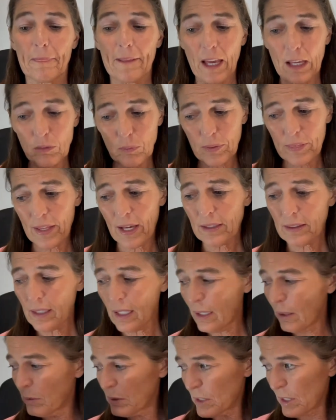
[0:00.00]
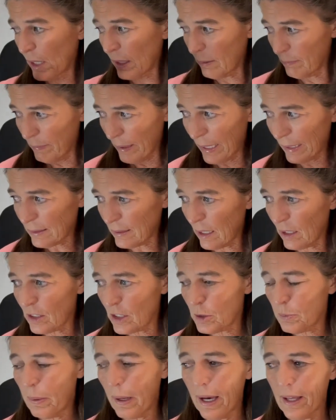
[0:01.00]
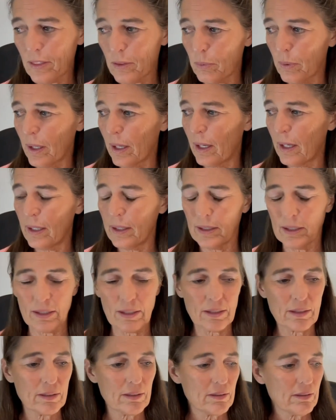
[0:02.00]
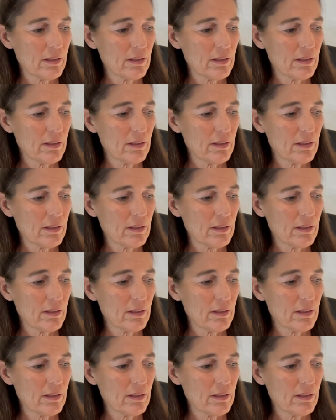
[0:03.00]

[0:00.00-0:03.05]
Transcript: And with that, then I was taken back down this pathway and